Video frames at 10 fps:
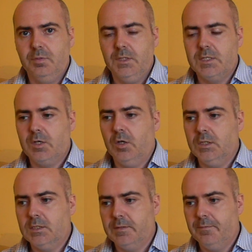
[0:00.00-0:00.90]
Police
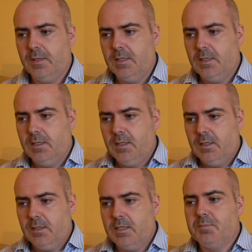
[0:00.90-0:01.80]
Scotland.
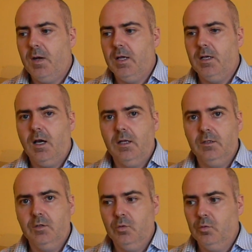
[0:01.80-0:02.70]
This man,
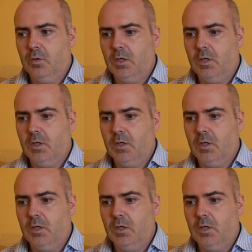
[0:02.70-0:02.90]
Alan Lowe,